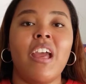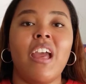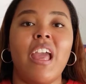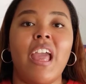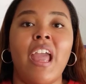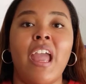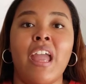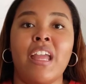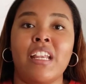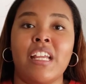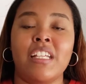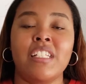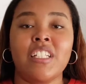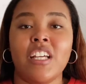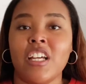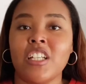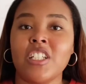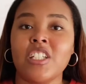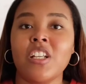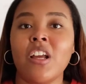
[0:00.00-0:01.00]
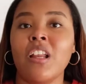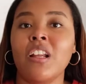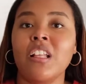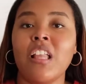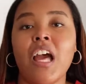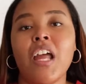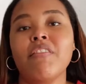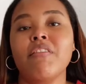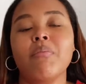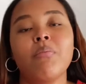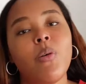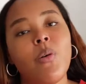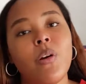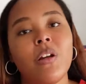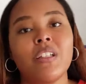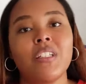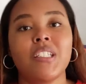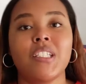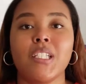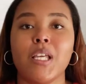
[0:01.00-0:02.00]
and it touched on a lot of
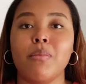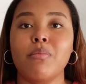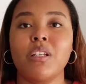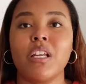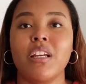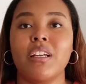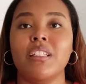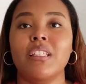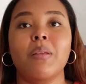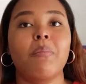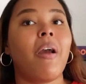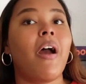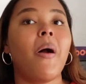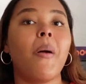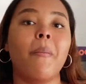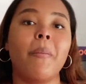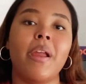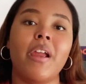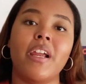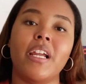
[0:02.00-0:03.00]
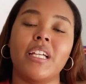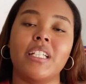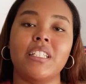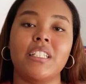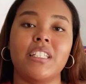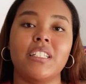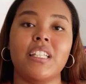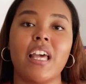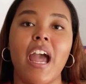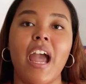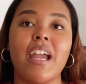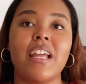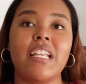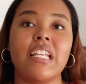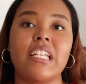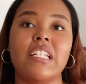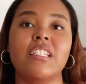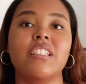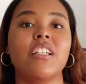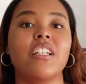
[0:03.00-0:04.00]
important subjects about American
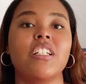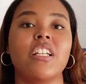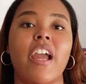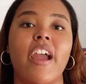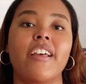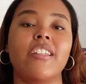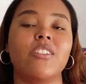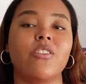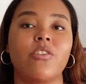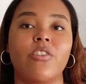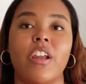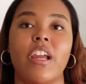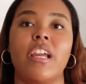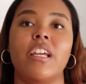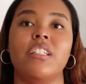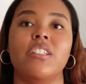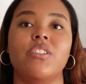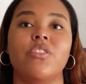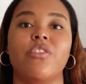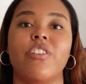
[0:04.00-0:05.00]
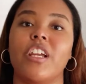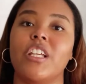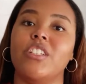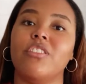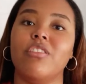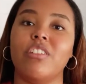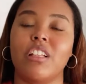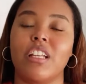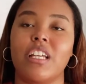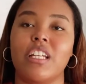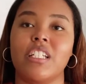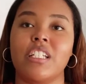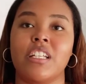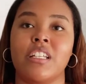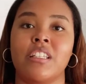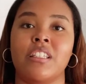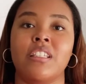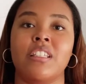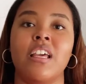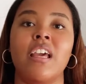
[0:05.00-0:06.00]
society, such as race, race
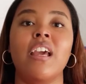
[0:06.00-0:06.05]
relations,